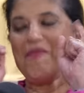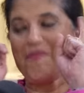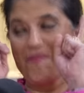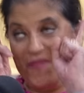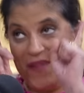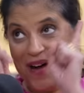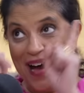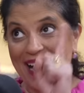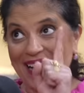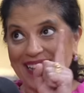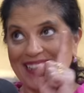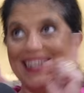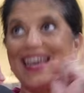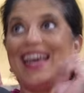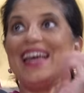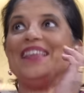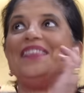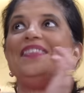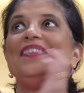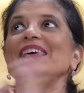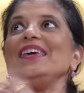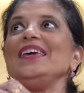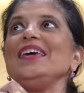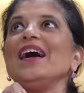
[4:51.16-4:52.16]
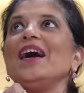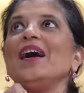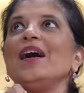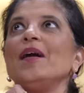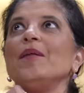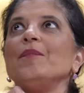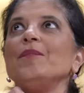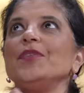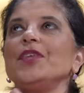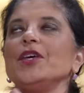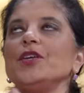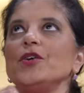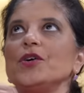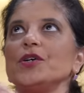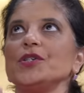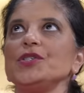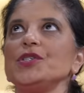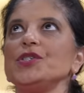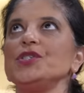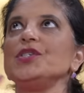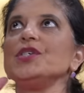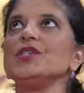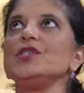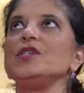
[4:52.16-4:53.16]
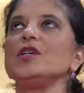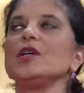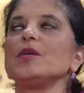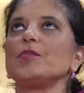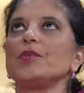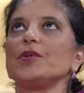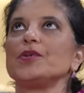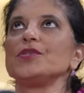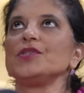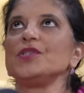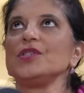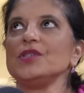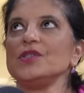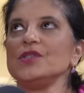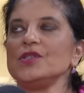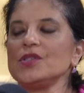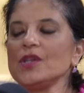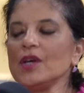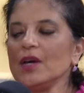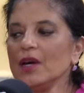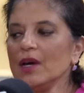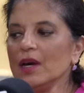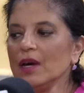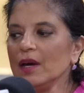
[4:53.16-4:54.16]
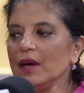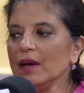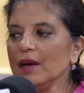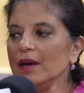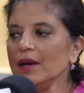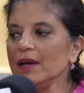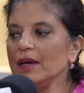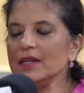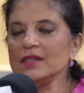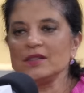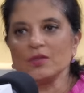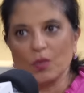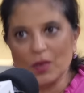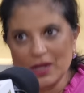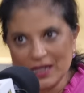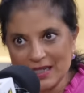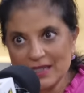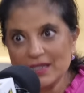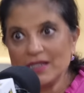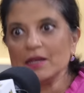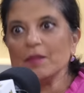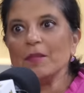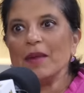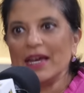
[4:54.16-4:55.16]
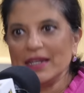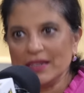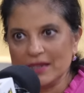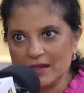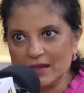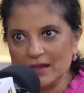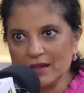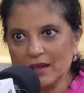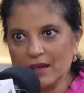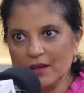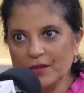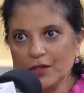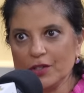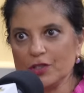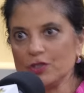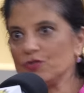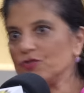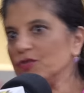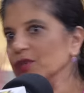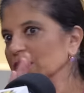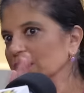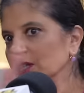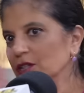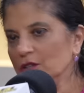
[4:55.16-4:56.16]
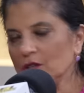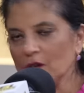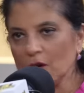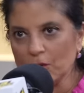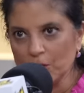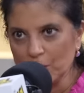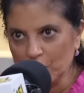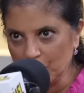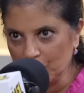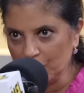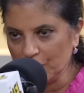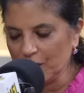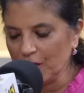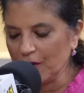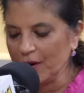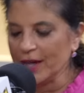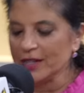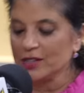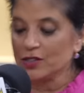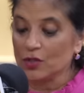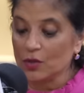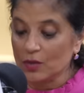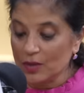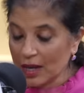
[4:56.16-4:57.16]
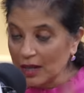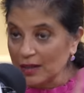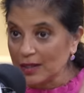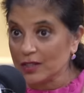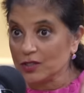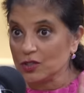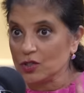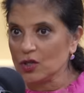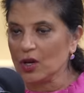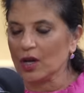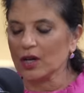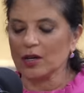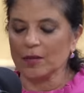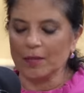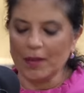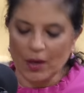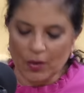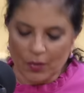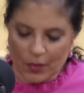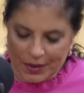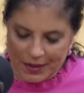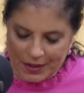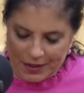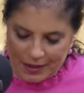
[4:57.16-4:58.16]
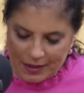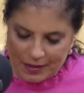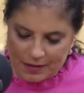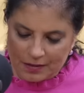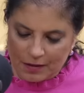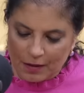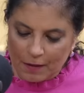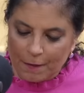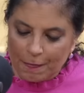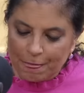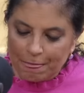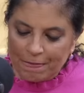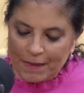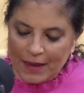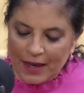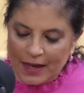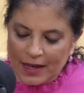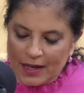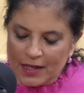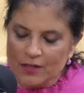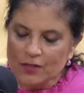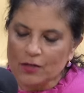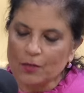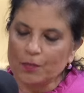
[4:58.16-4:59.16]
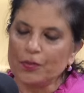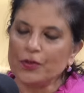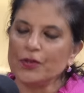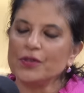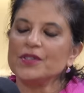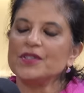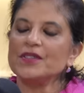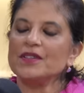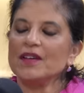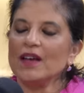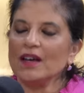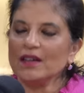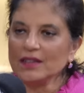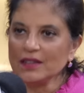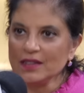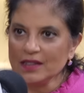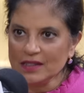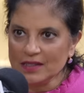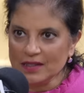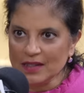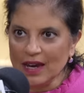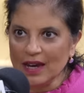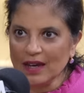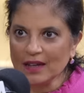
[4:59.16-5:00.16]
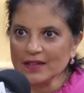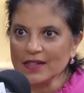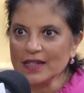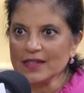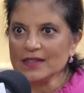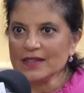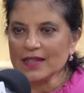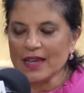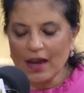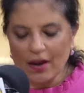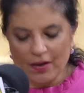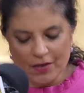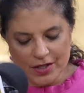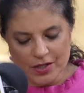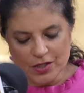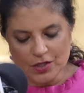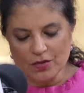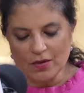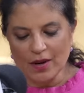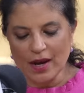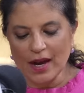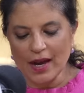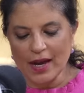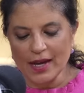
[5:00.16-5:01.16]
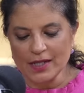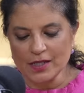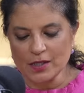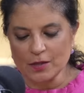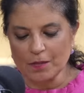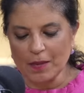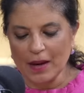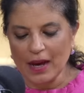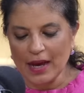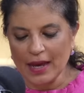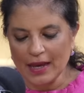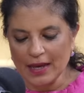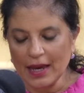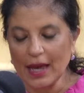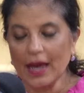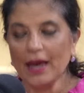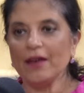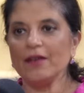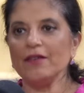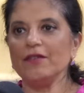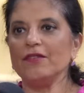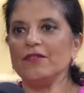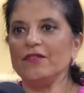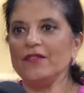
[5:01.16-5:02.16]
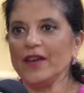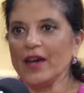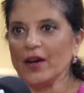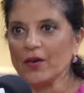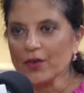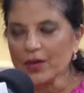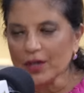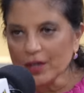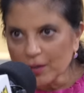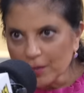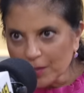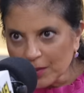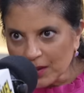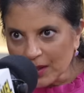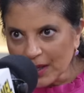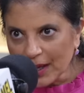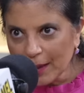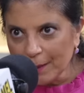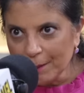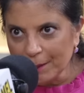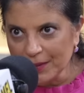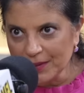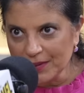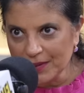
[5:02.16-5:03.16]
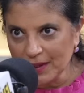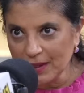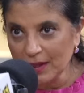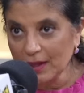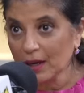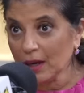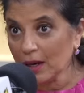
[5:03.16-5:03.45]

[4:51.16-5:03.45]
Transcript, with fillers: But the narcissistic person's is like cement. There's really no move, all right? So now let's talk about what it is. is a personality style that's characterized by variable empathy.